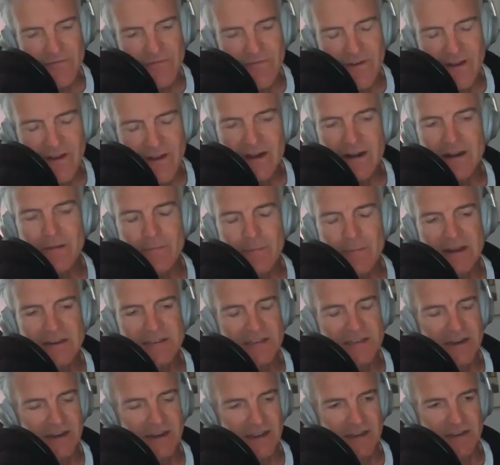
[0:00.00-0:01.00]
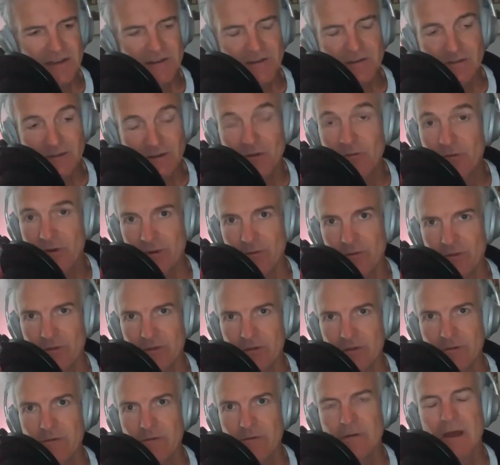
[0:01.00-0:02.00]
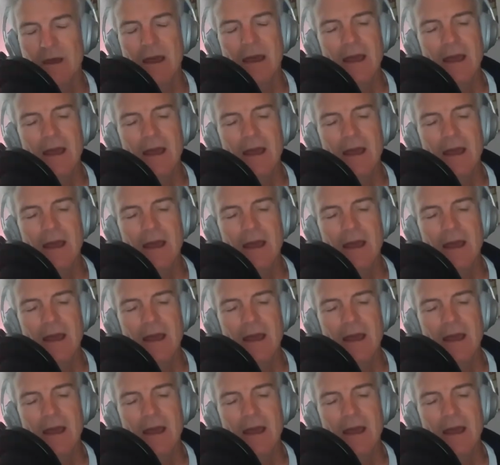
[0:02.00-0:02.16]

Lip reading: fundamentally agree with you.